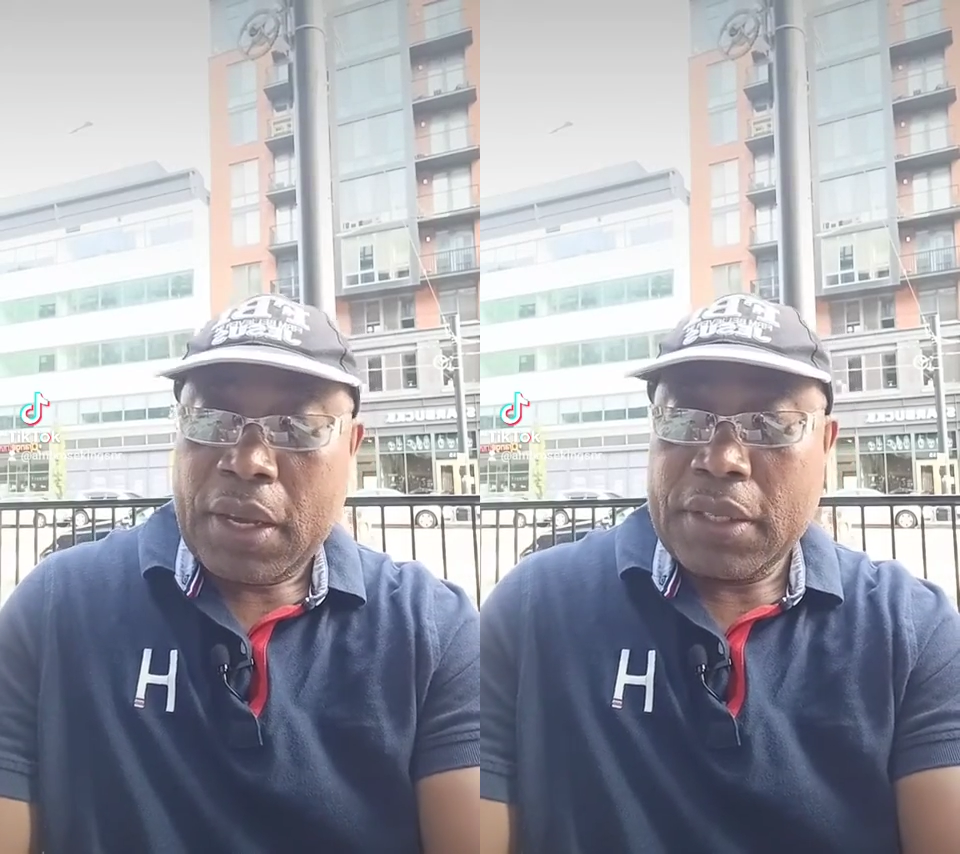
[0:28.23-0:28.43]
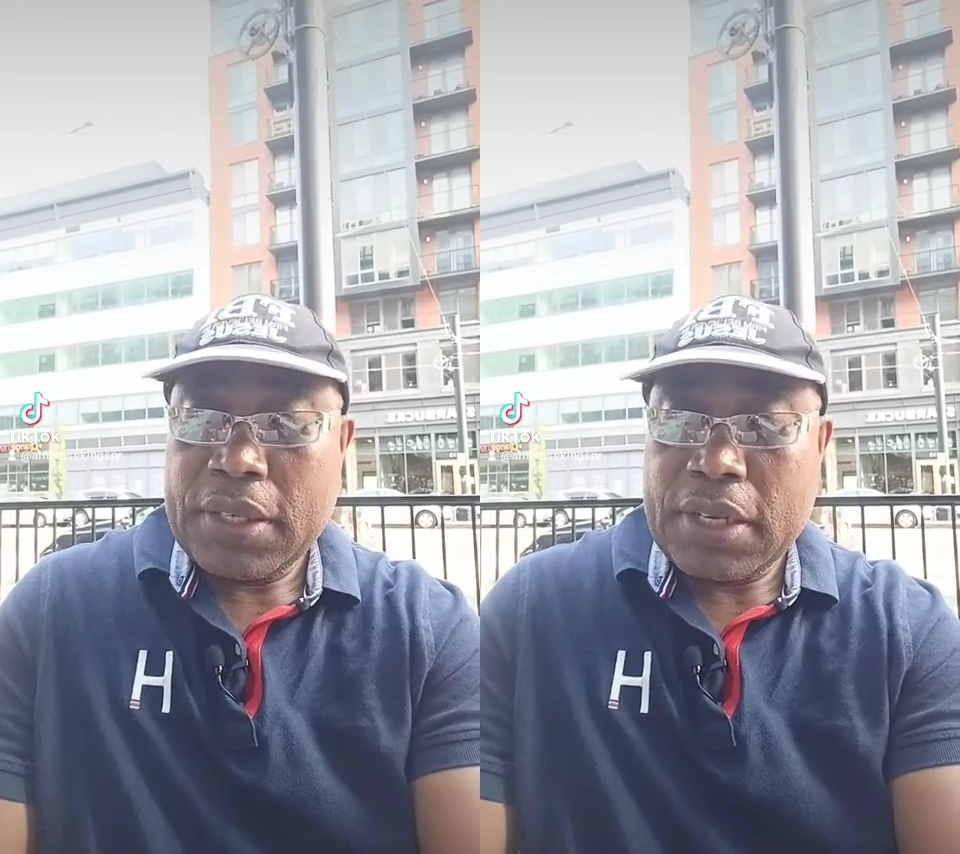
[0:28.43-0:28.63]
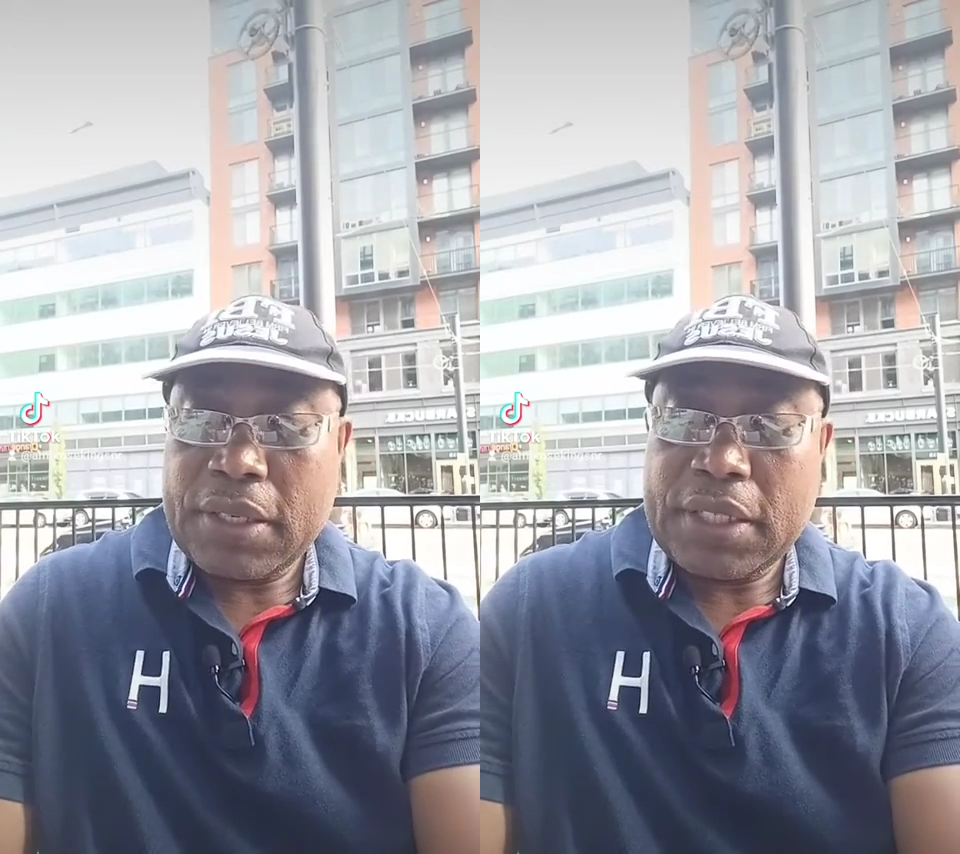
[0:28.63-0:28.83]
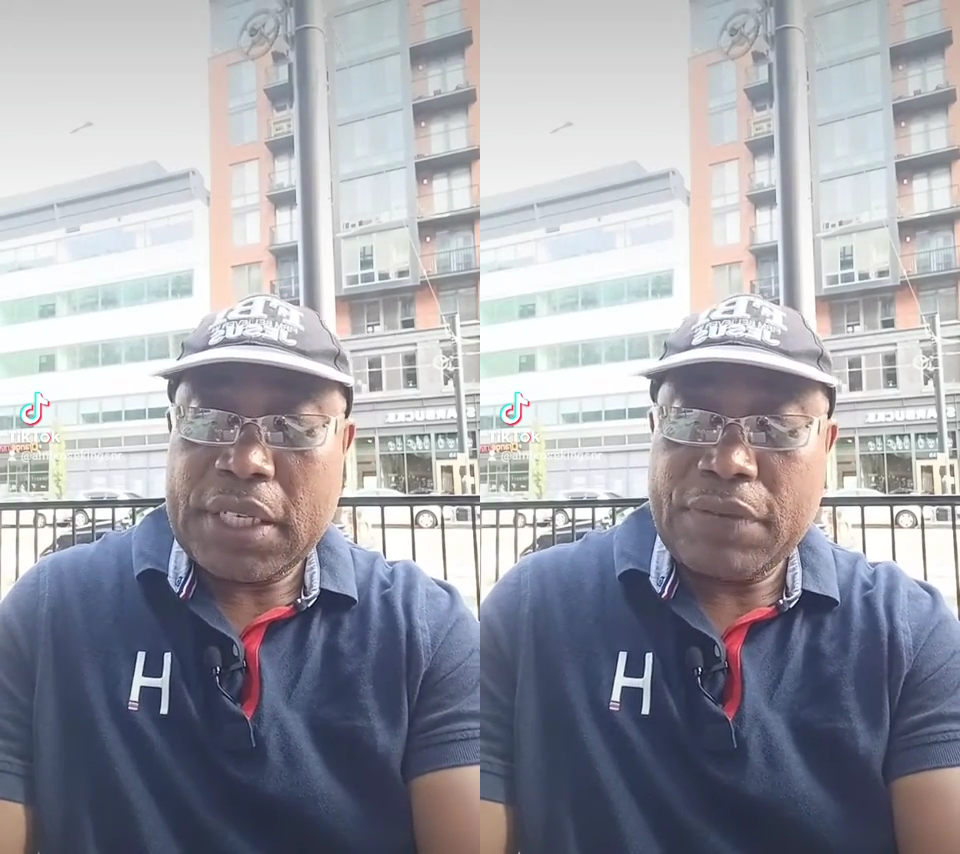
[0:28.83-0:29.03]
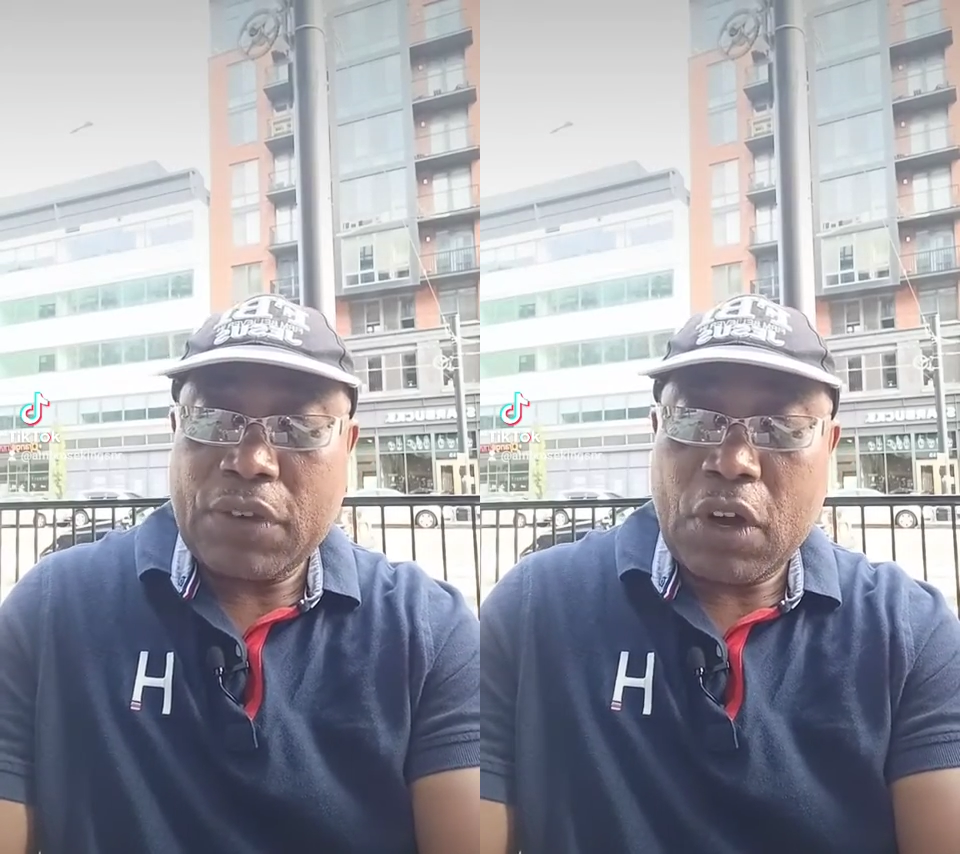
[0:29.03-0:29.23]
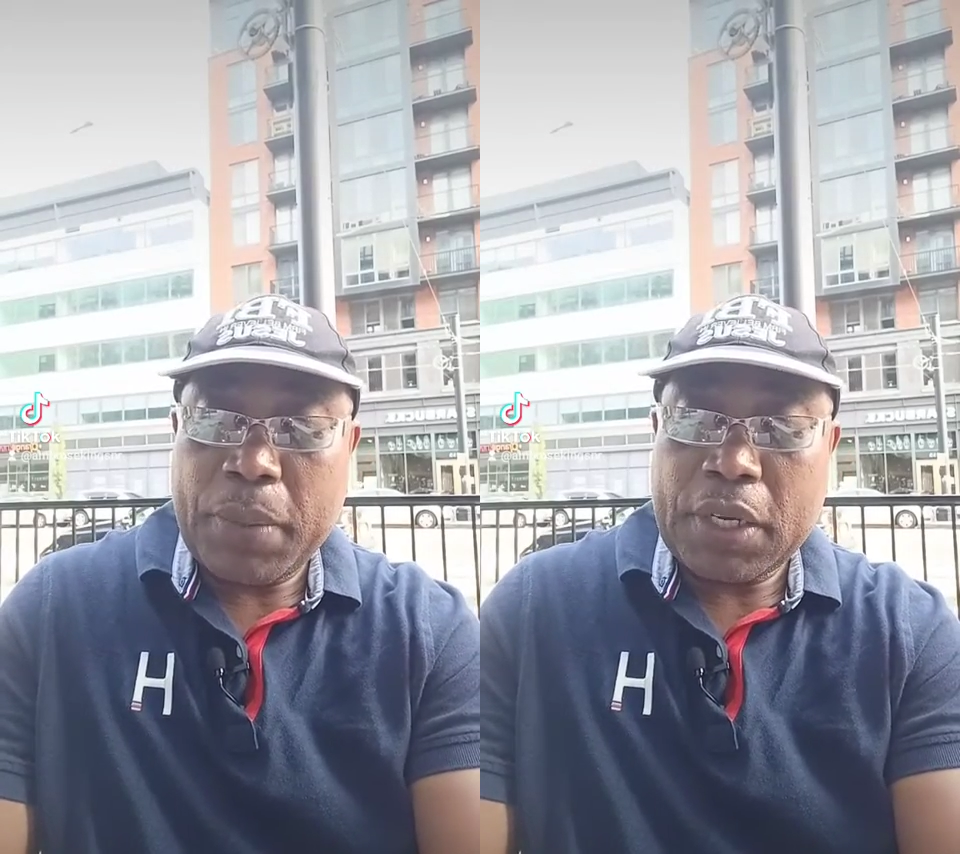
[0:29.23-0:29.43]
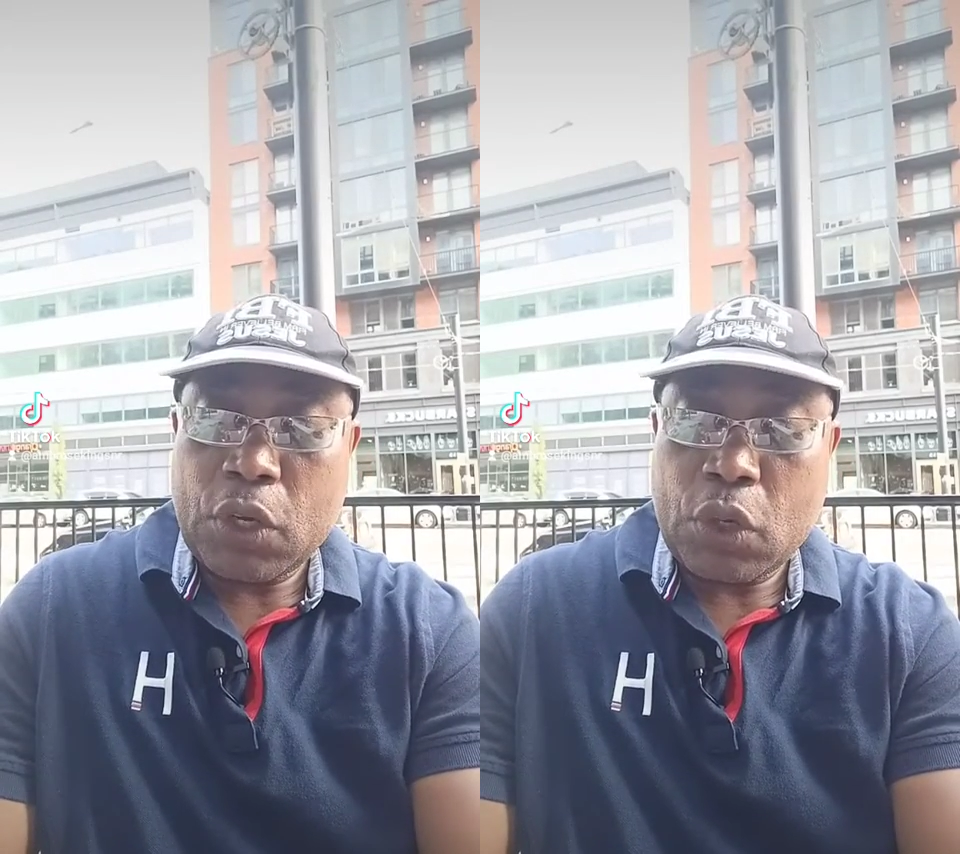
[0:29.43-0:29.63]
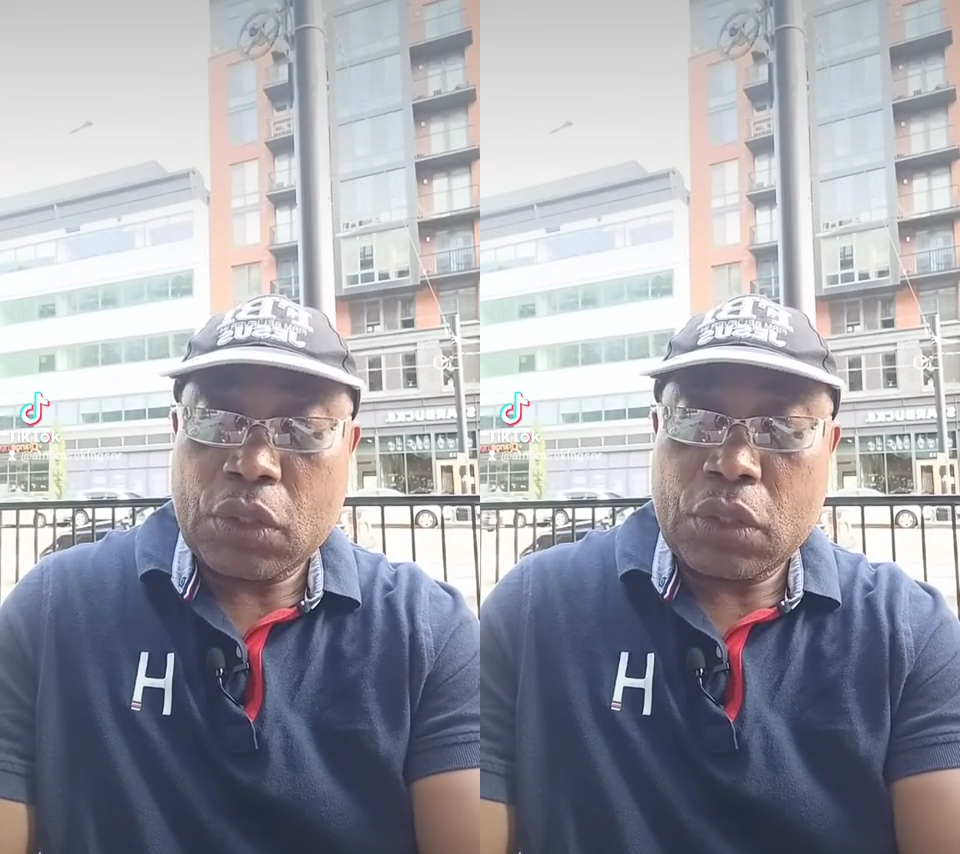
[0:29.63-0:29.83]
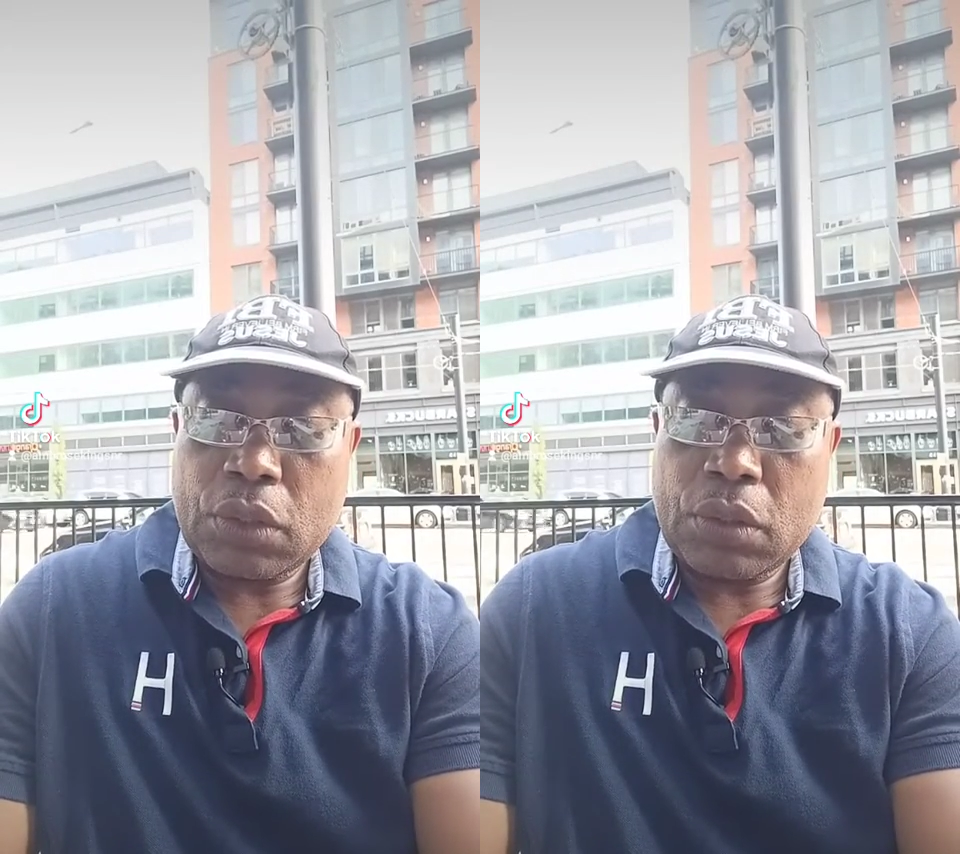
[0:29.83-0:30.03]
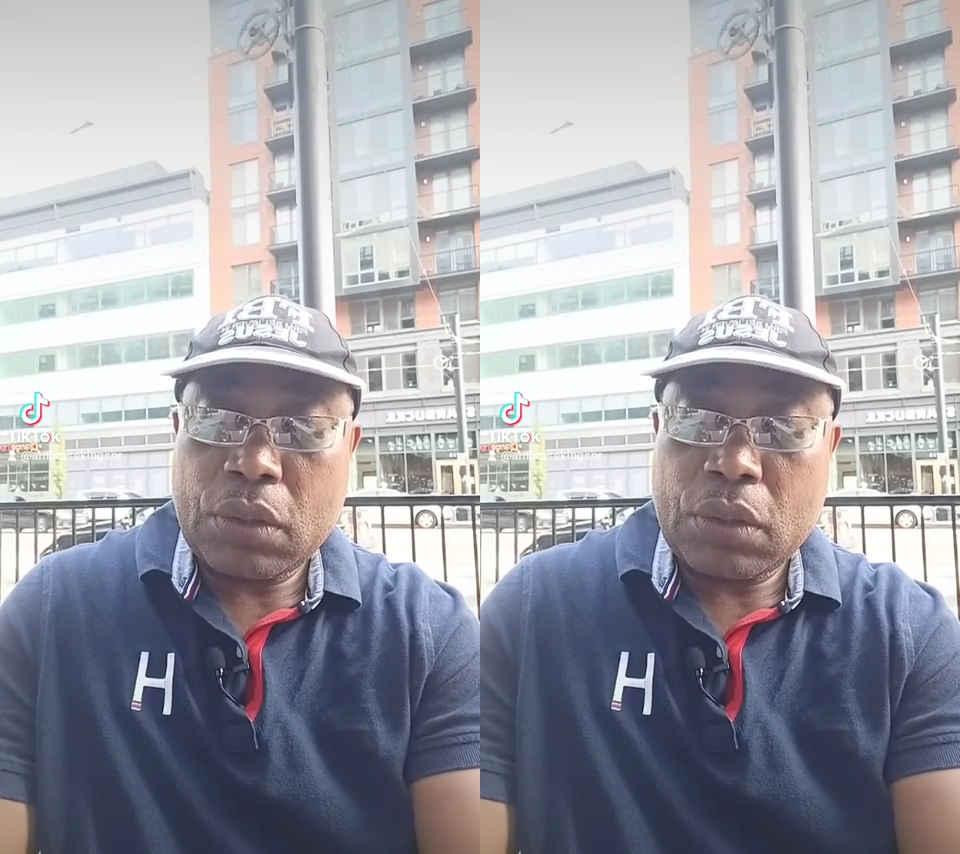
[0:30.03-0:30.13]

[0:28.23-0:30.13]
It says, "The thief cometh not,